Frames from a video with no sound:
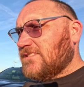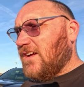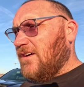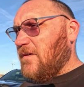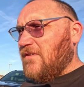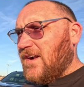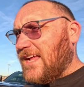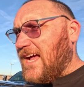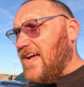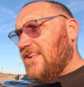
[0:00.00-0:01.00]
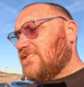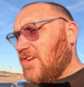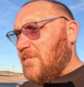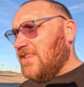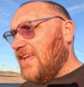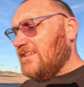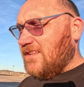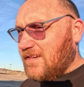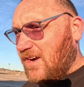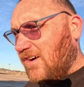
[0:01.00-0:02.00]
So we've already got so many things
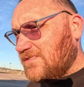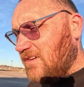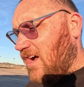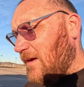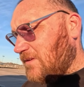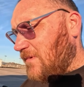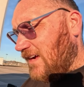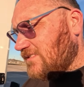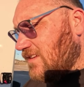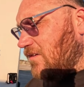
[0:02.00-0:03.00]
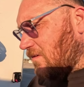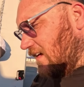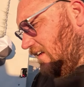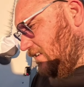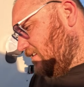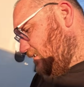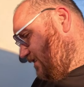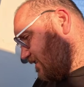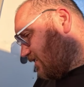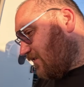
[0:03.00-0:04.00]
on the car so optimized so well
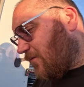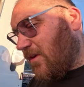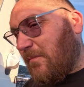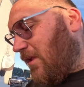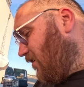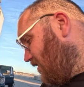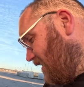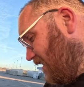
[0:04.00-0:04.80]
for the blower